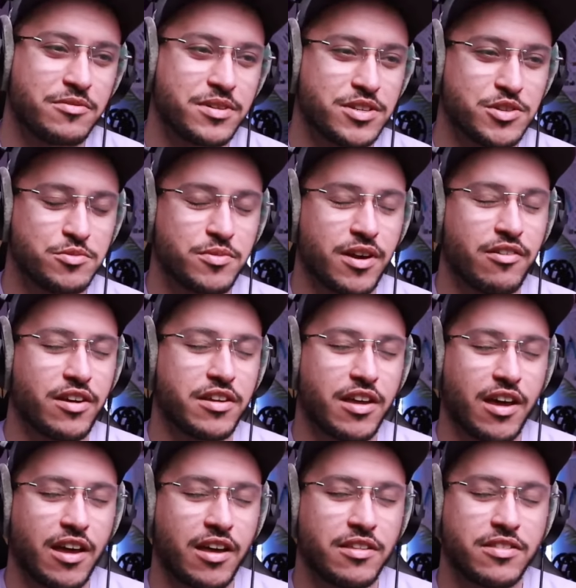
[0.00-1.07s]
which is where
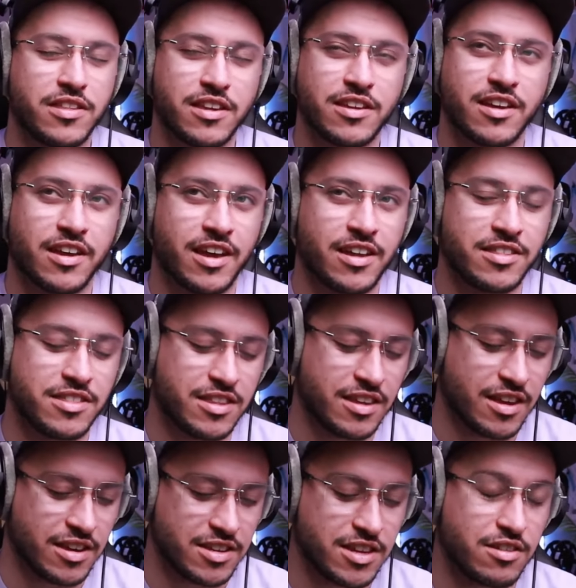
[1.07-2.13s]
I think I had the
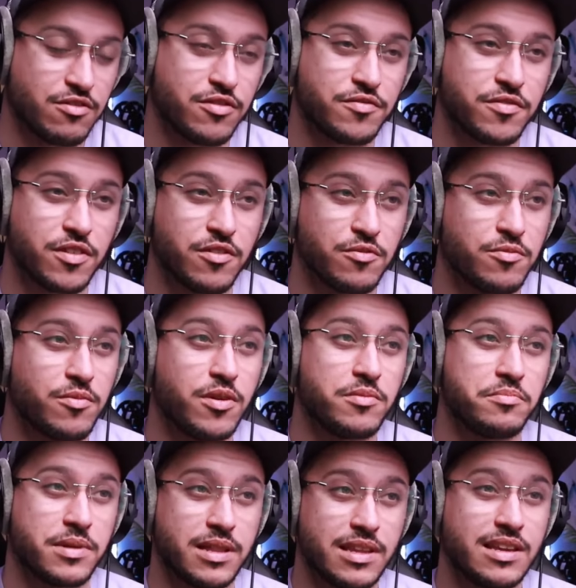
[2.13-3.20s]
idea of 1
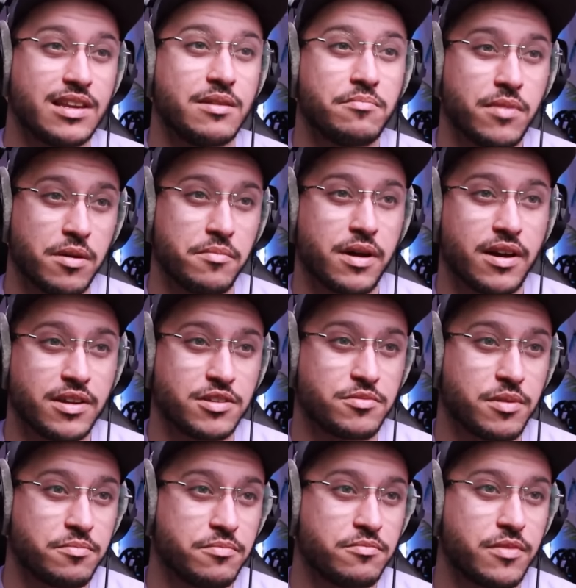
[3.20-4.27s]
billion in my mind
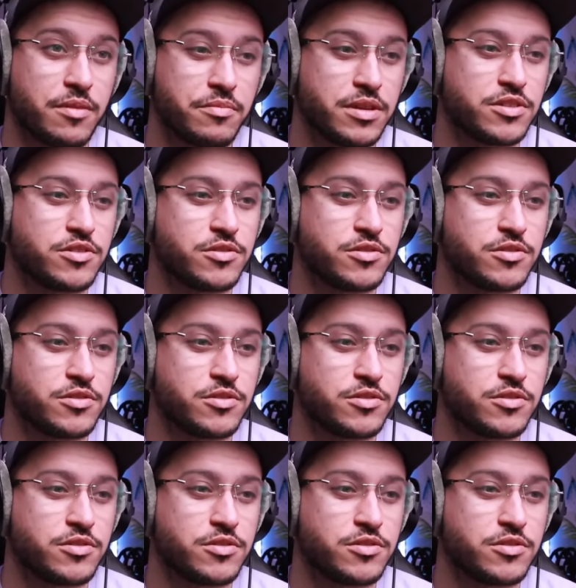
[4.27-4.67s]
when we